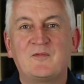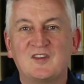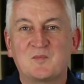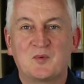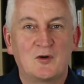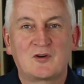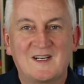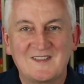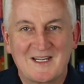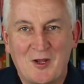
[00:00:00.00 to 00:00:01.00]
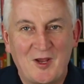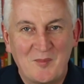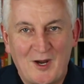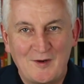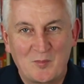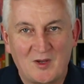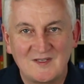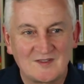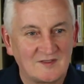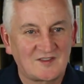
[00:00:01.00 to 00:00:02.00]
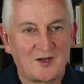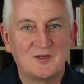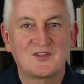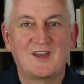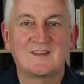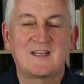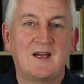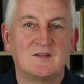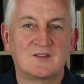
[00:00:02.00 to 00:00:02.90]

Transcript: this bureaucratic nightmare in place that slows things down.